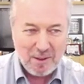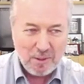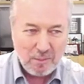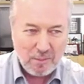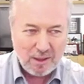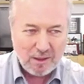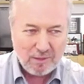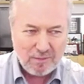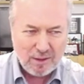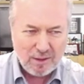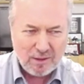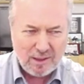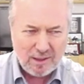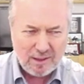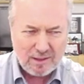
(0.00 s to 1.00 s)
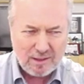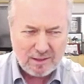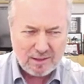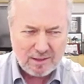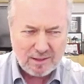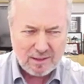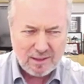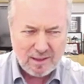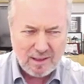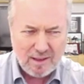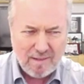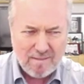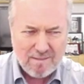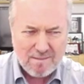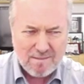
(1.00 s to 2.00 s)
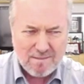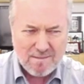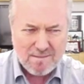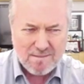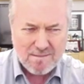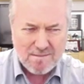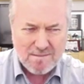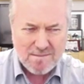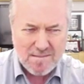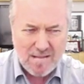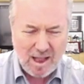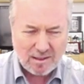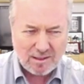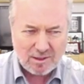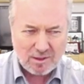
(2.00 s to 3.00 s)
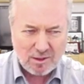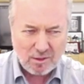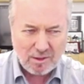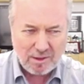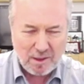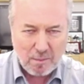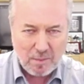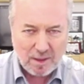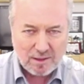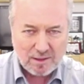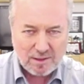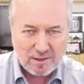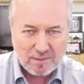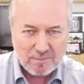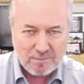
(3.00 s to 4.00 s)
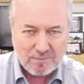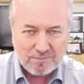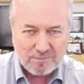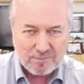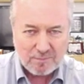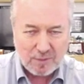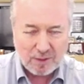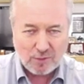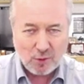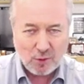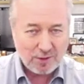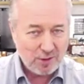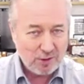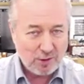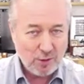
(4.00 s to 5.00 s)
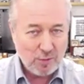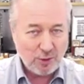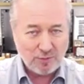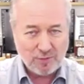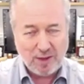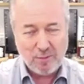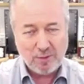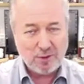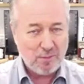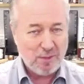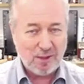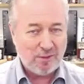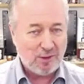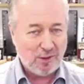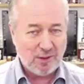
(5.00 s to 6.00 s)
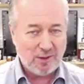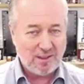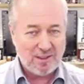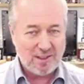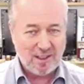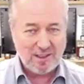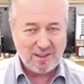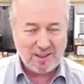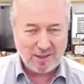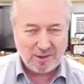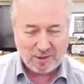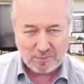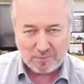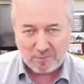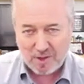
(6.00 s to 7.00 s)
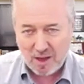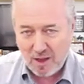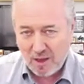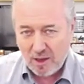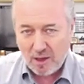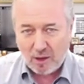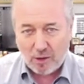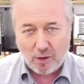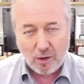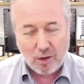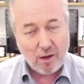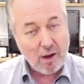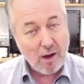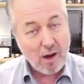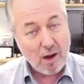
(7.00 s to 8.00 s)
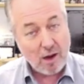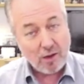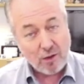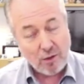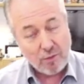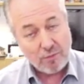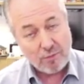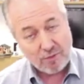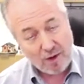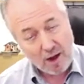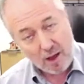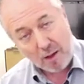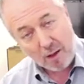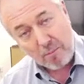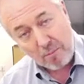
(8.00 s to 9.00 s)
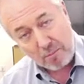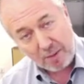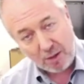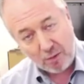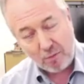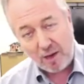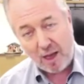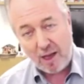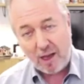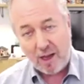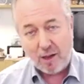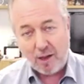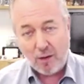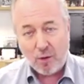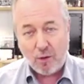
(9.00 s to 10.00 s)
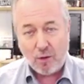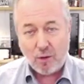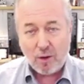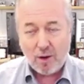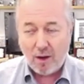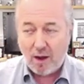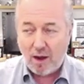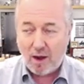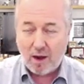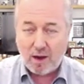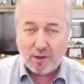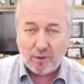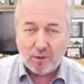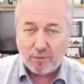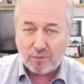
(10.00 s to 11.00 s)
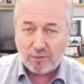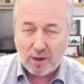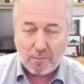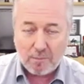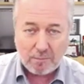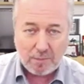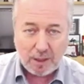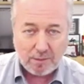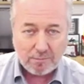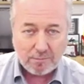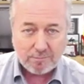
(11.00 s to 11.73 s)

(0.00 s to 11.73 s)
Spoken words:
Miraflores. Antes conocía más. But of course, the two most famous are Miraflores and San Isidro. Or are you from Piura? Or are you from